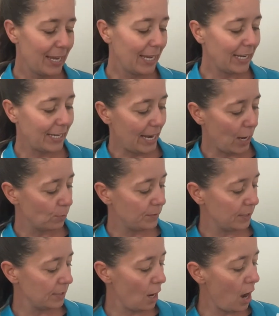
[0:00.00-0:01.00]
it helps
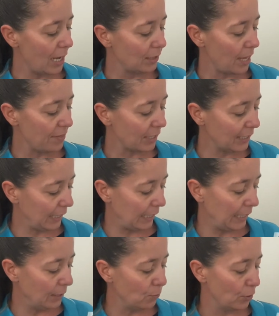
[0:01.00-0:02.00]
us to highlight the
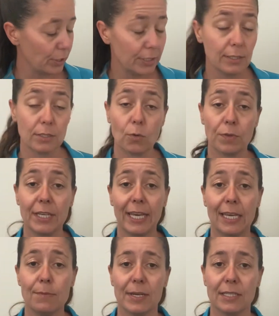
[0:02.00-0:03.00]
keywords or the
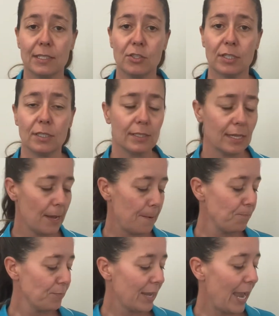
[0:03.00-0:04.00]
key messages
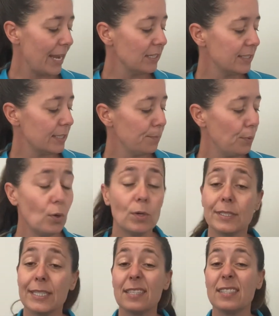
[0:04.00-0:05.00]
and
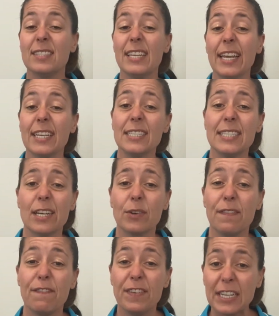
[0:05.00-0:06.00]
supports a secondary
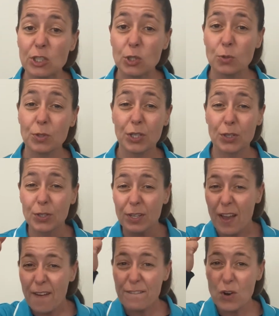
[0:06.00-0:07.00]
visual cue
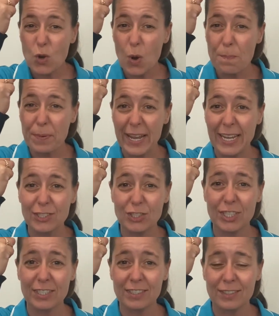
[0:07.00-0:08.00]
for
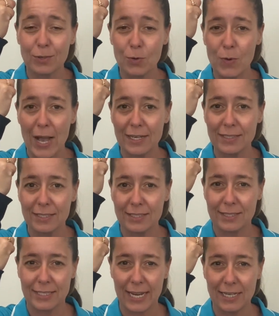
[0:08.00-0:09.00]
comprehension or
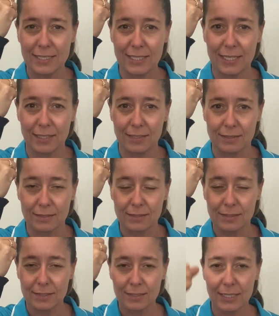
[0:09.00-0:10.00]
understanding.
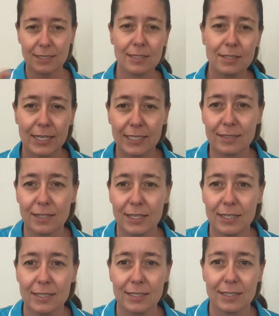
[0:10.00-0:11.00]
That's a nice sign,
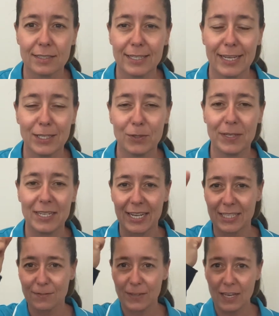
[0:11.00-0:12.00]
isn't it? Take your
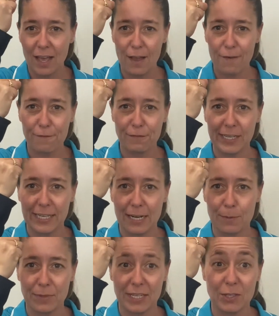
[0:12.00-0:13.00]
index finger, flick it
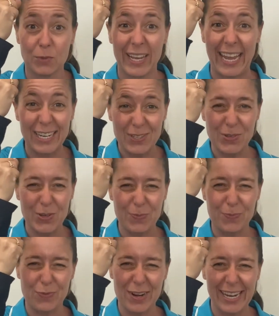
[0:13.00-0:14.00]
up near your head or your
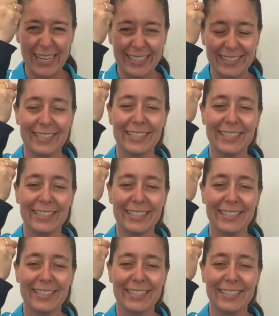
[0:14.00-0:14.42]
brain,